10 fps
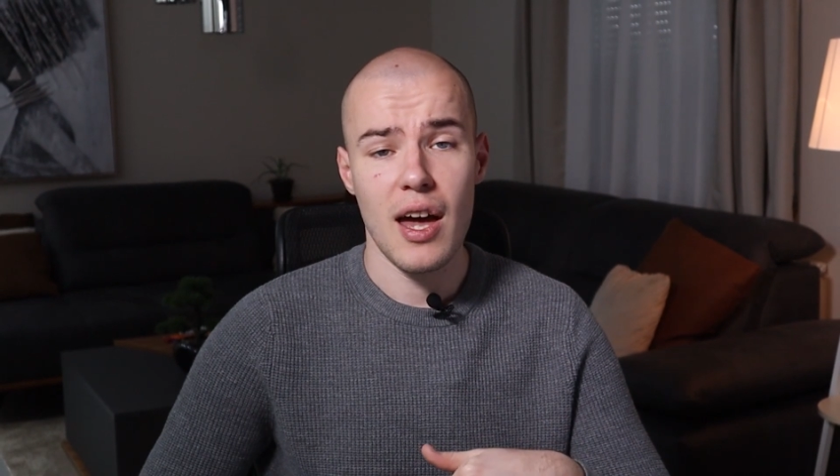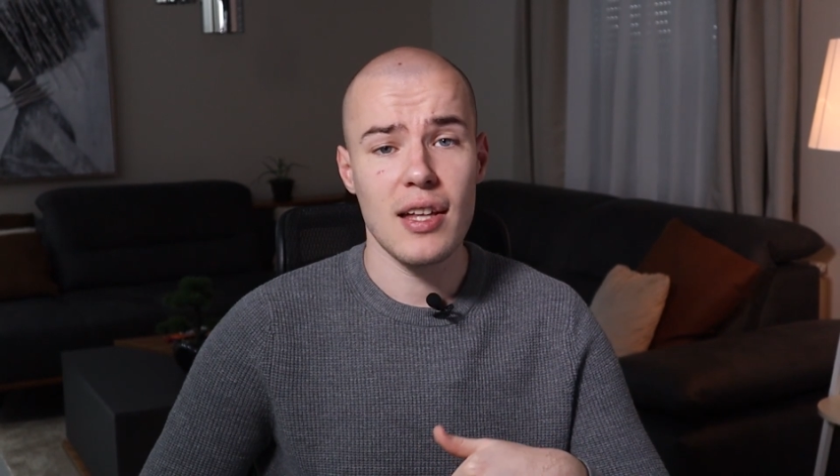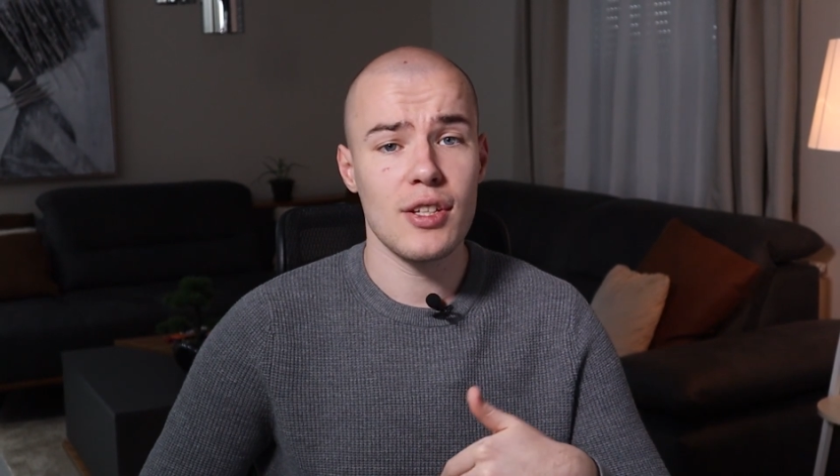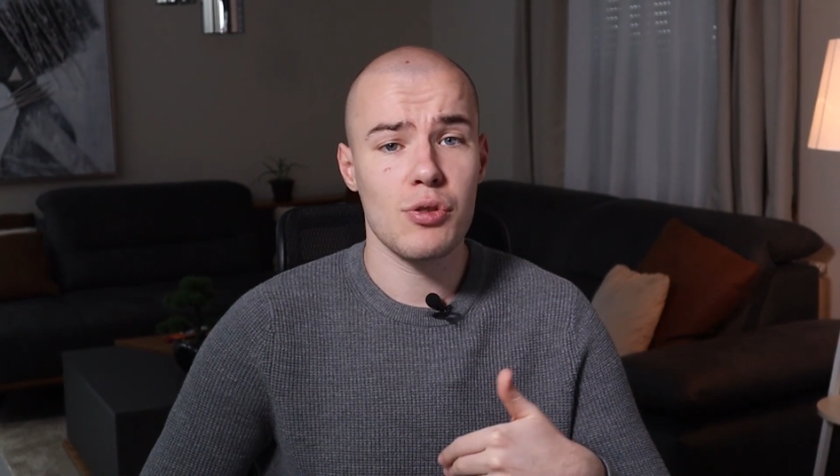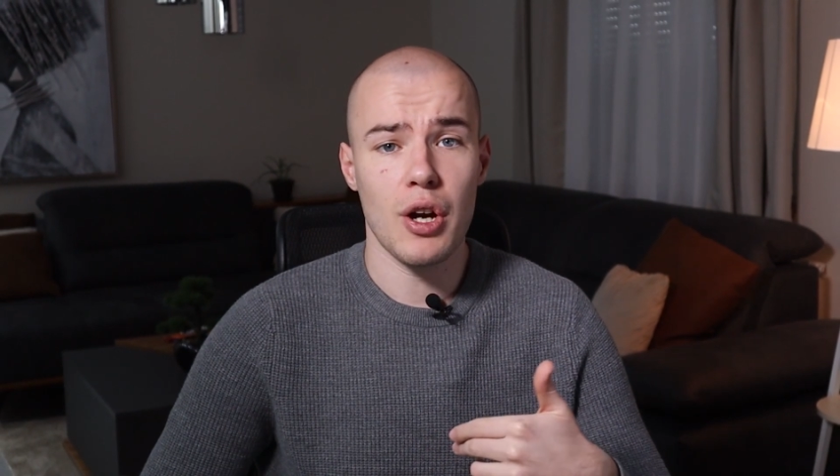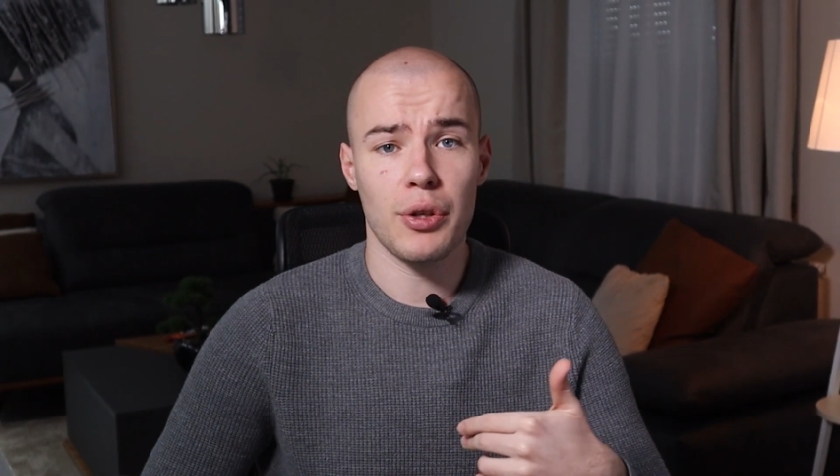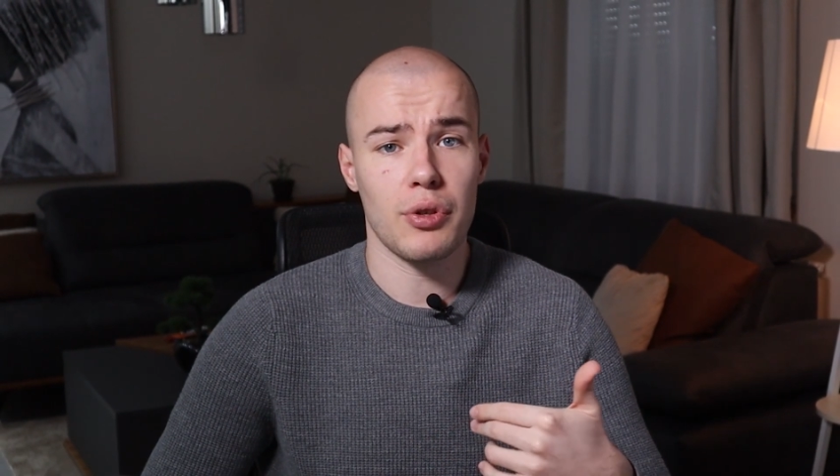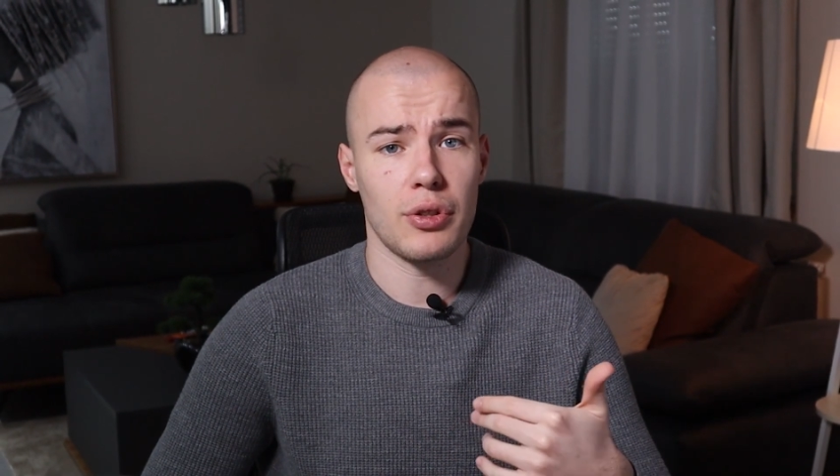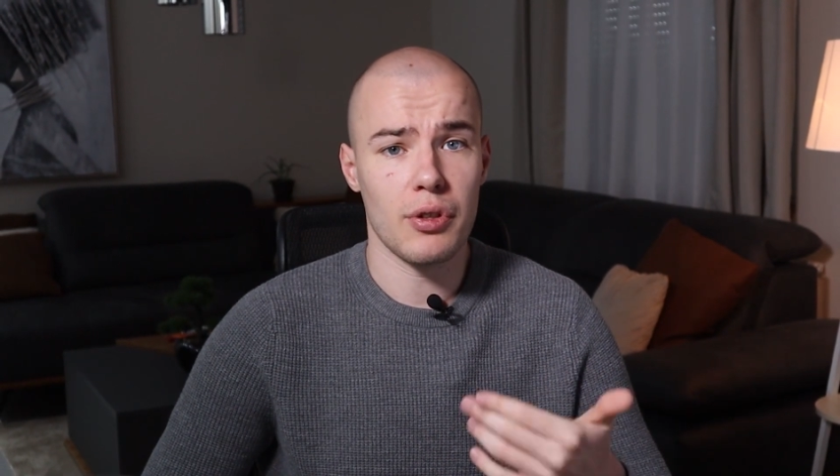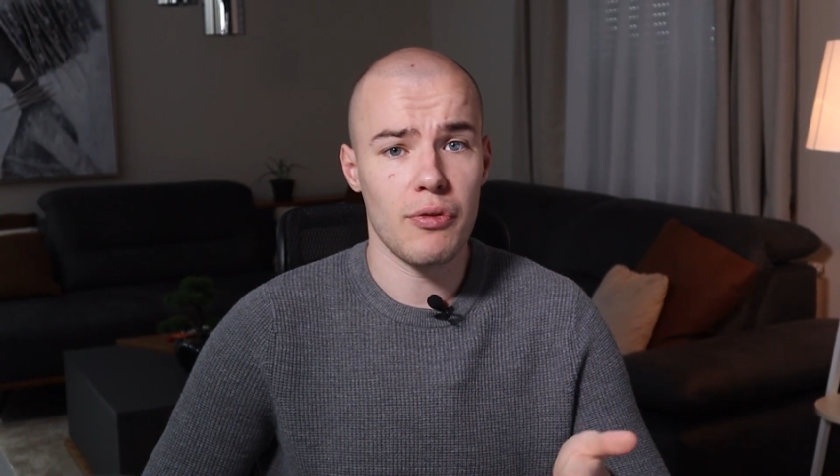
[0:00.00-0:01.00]
and it's going
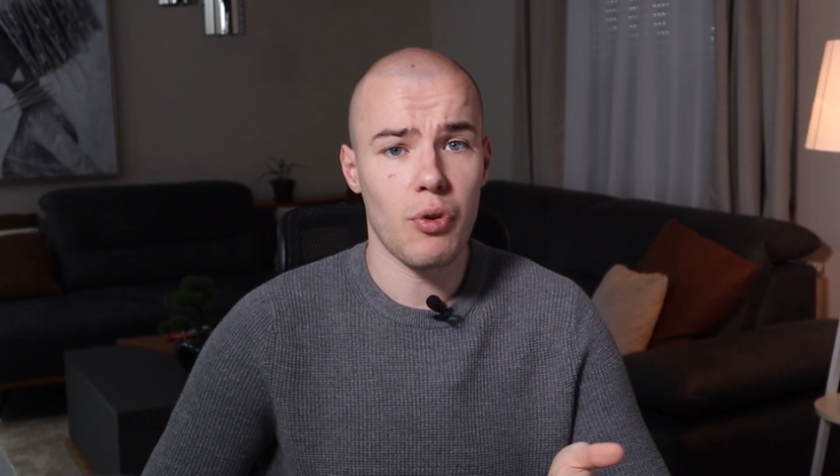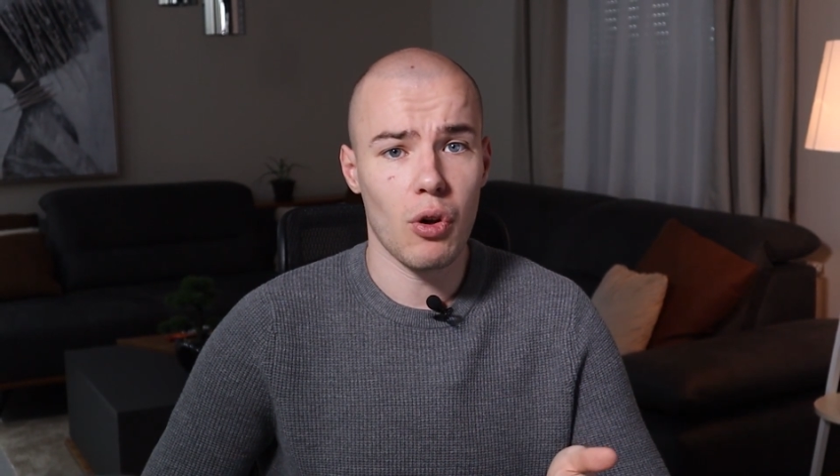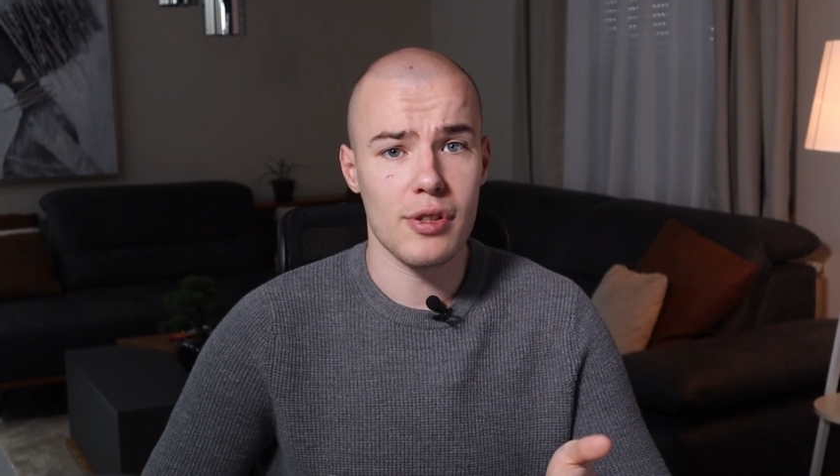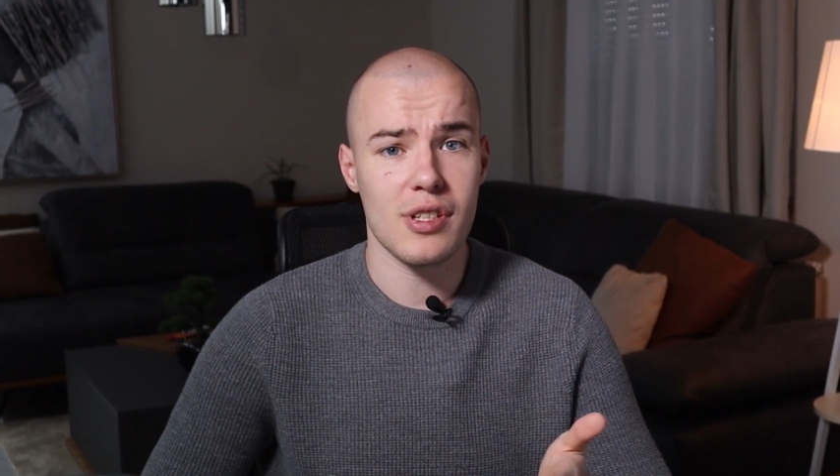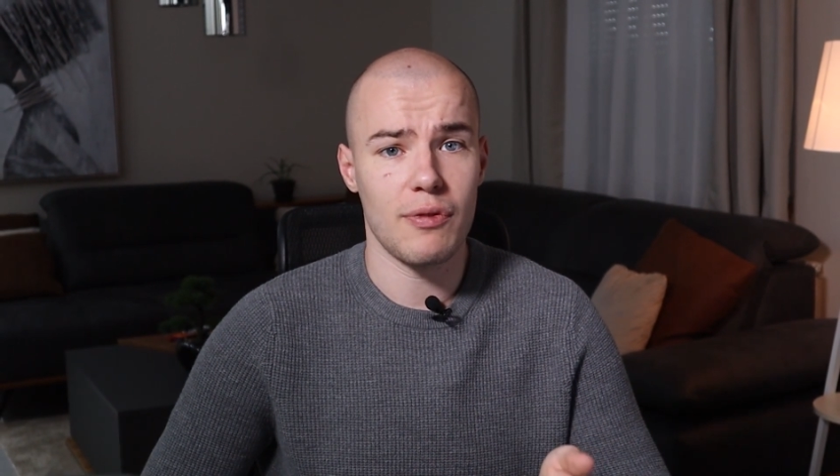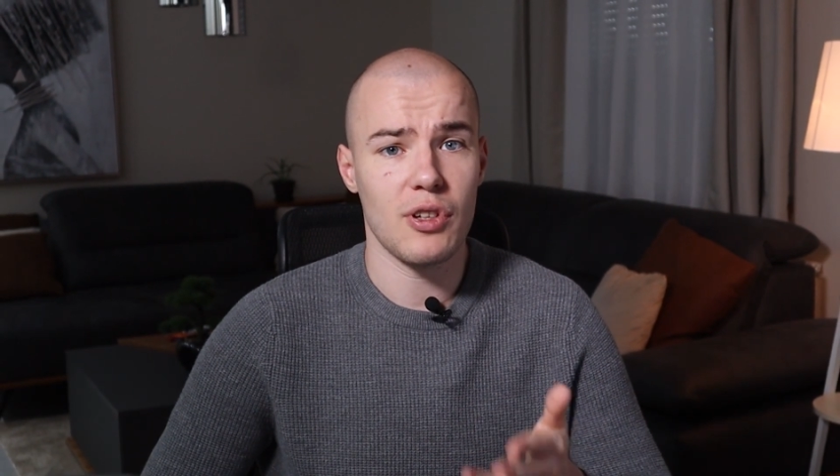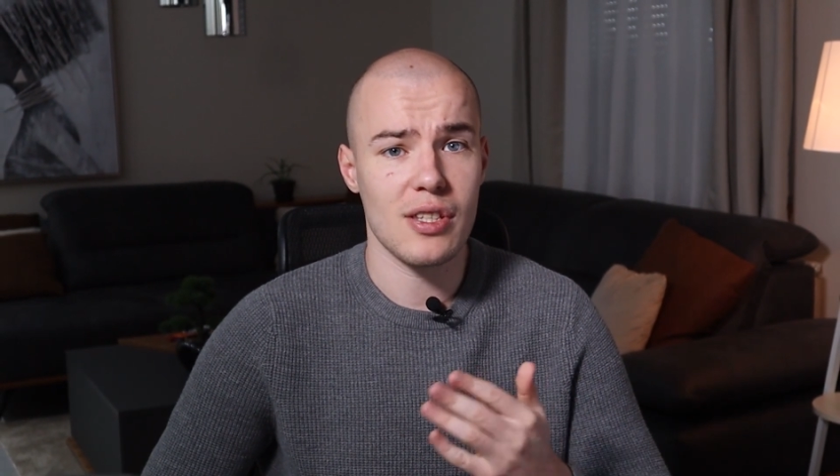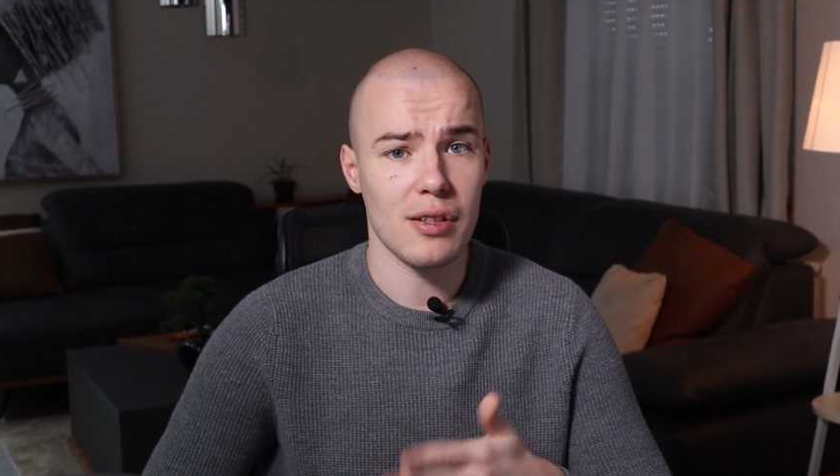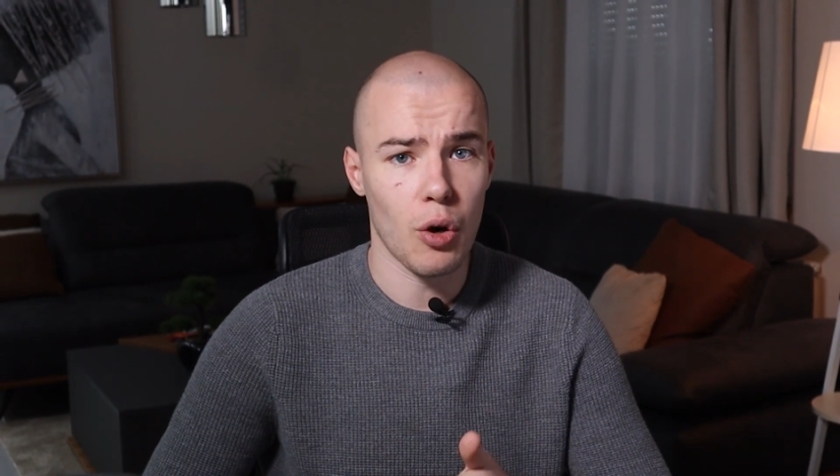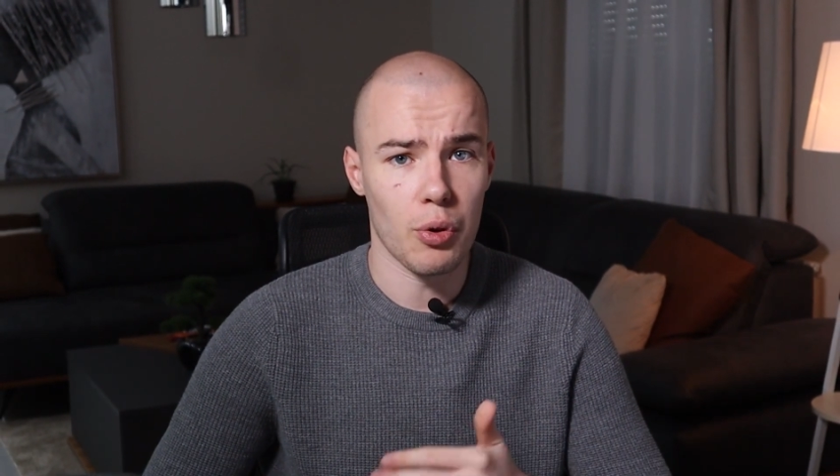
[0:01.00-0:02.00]
to return false if
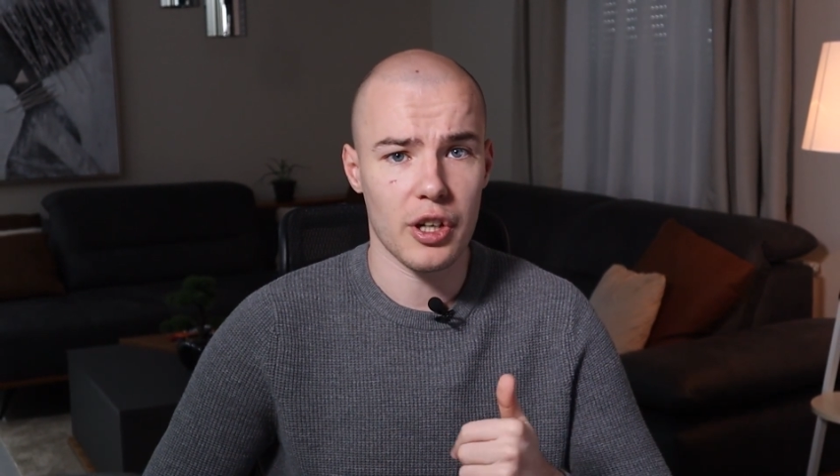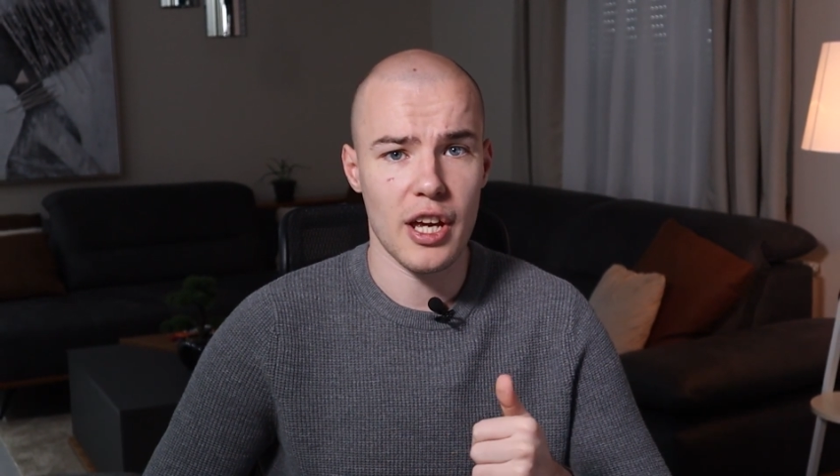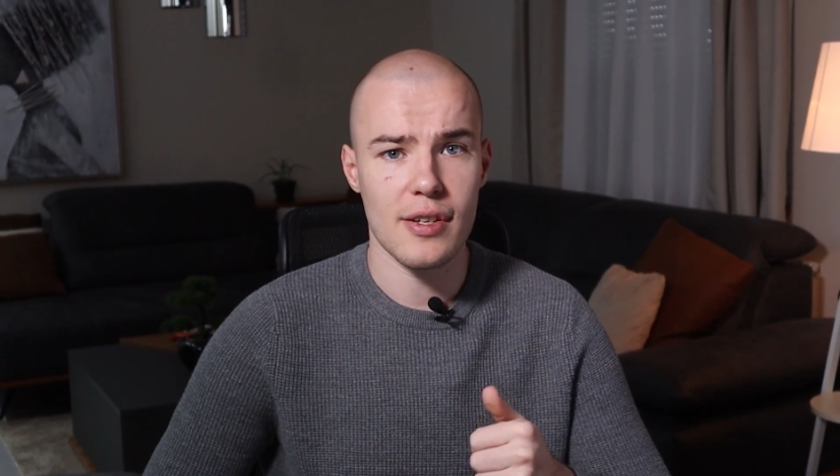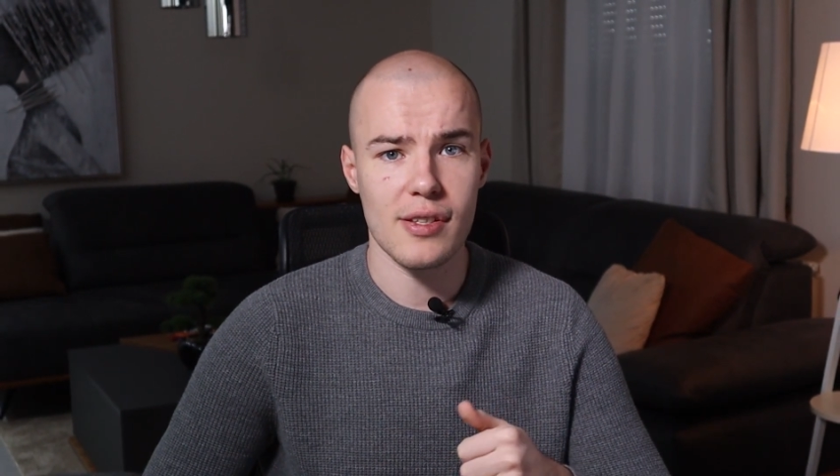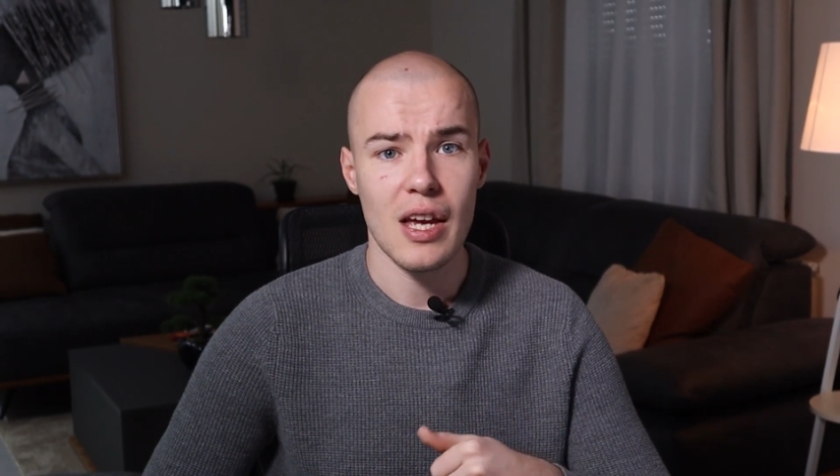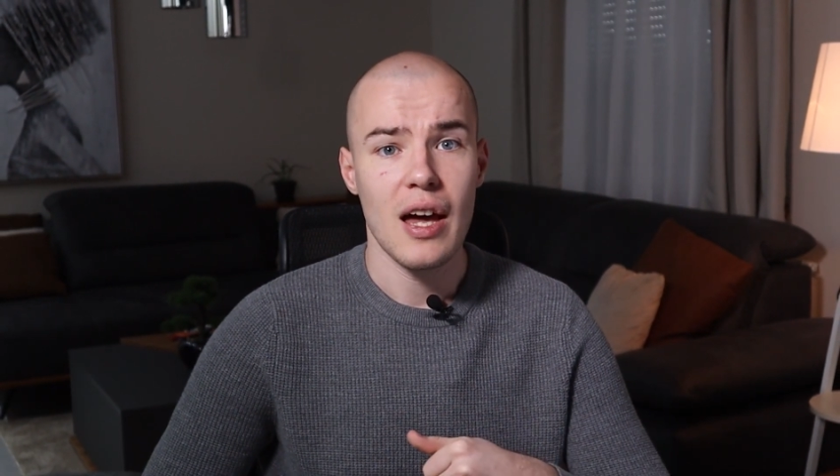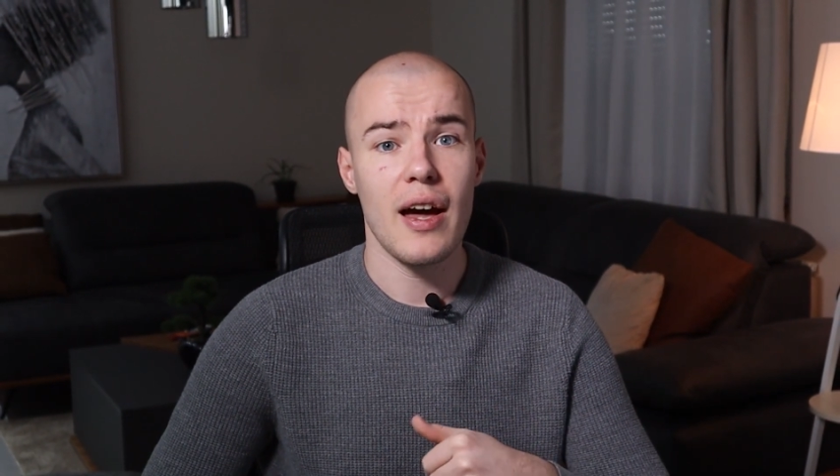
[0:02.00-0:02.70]
it's lowercase.